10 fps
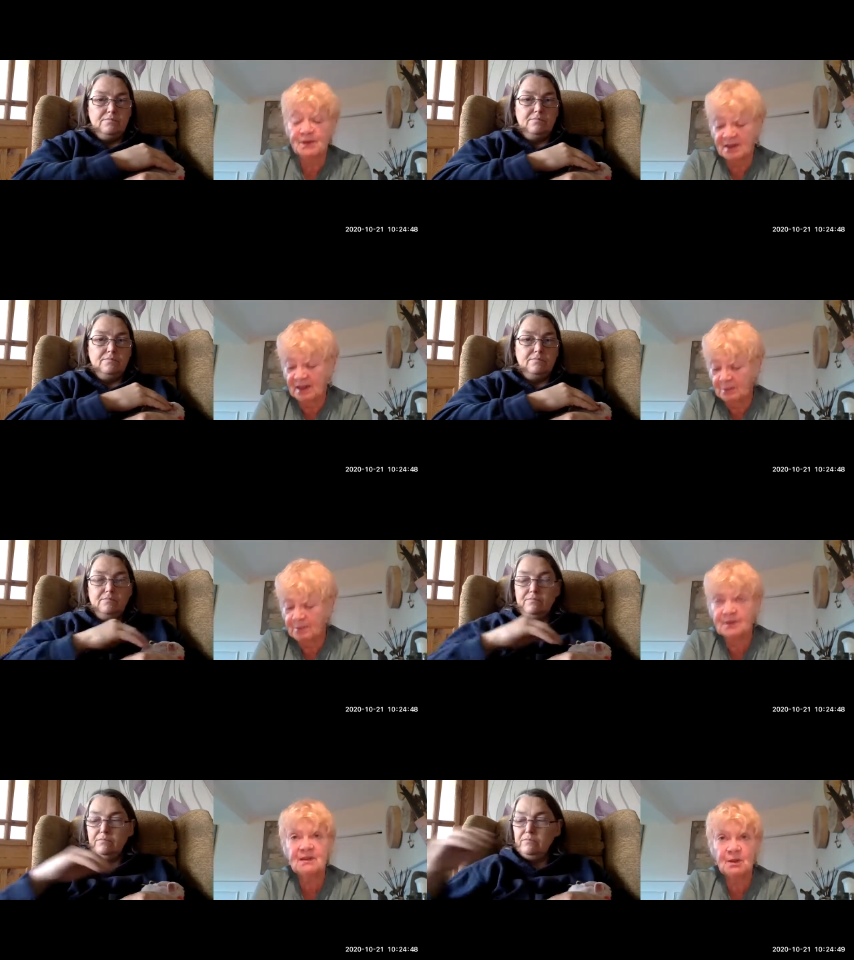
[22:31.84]
Speaker 1: with that,
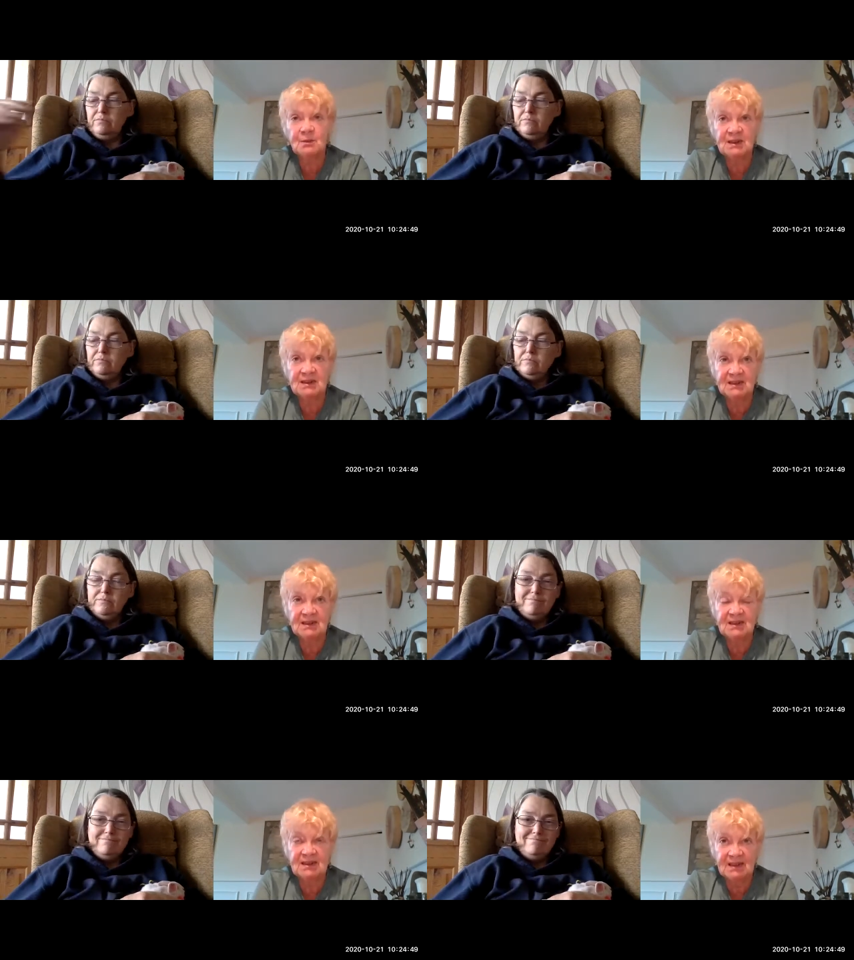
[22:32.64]
but nobody
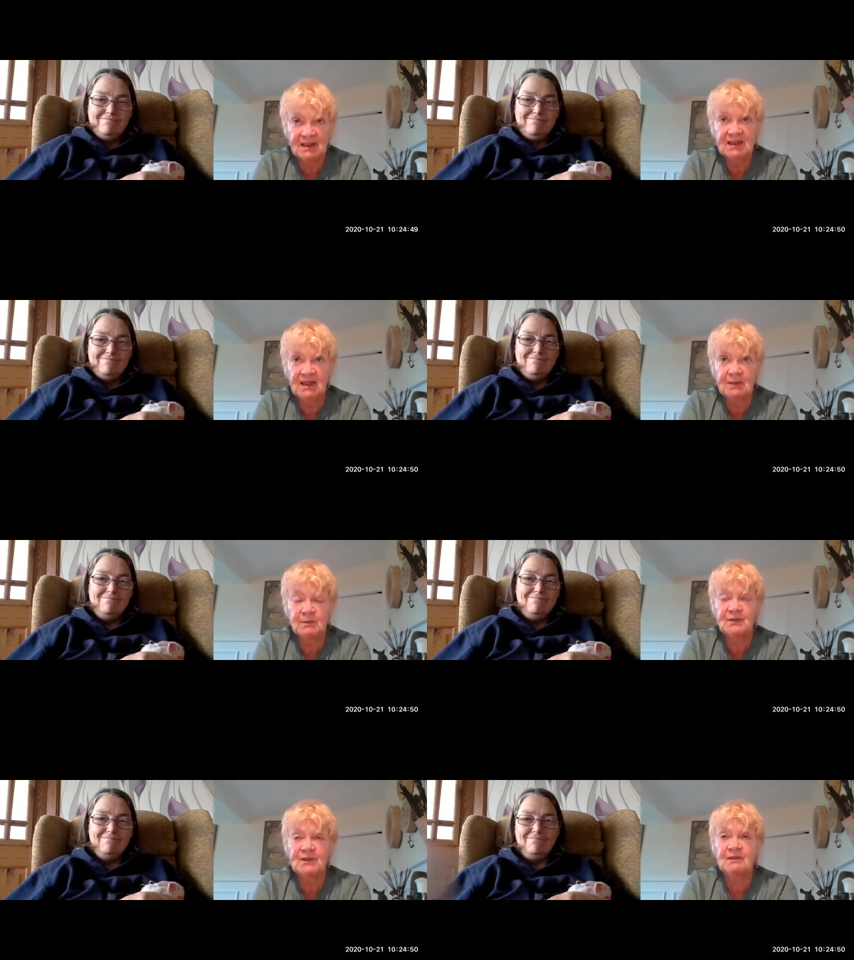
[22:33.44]
did. They
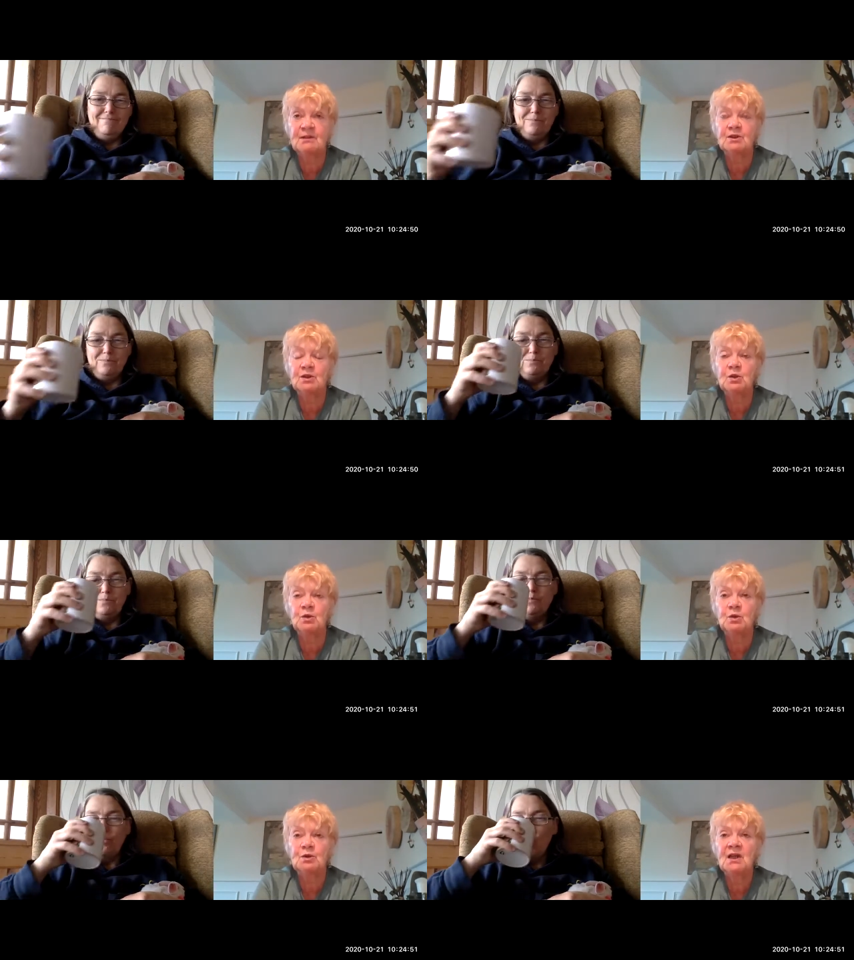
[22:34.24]
came of their own
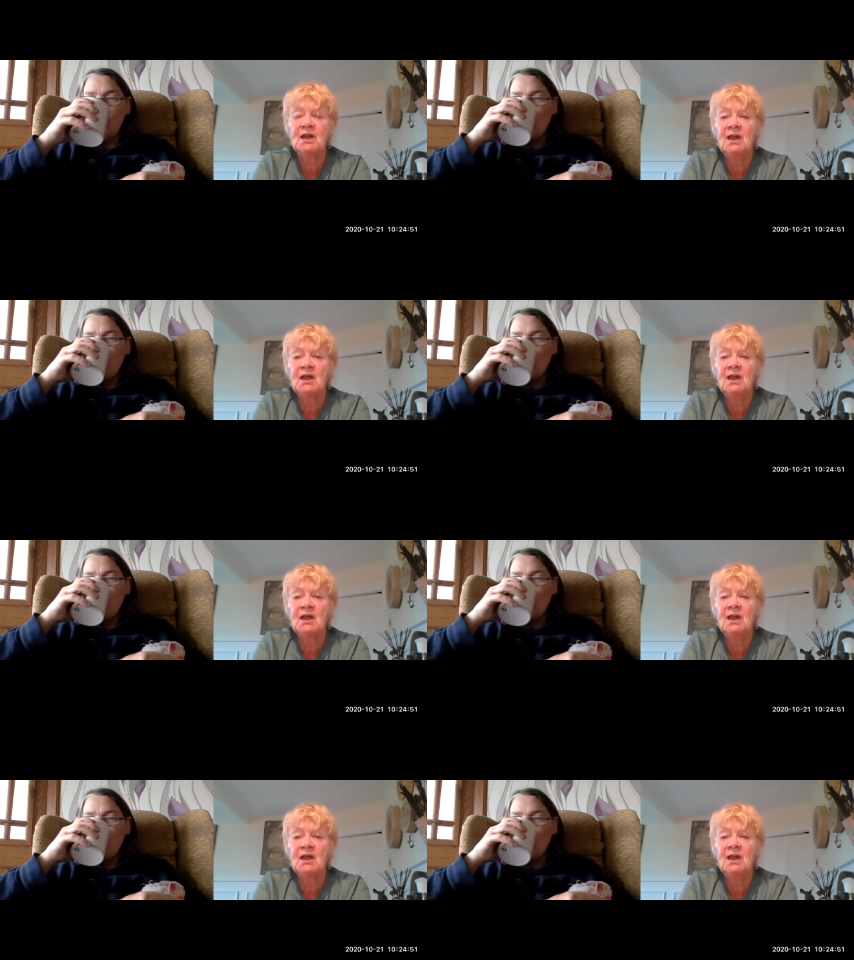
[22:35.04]
accord.